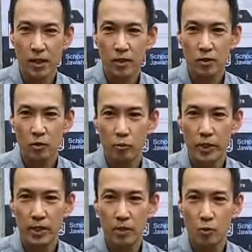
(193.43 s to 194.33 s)
So
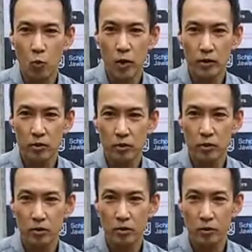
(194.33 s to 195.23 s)
we want to
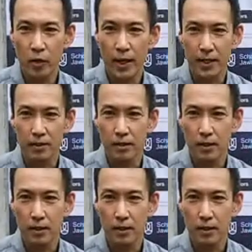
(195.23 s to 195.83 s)
look at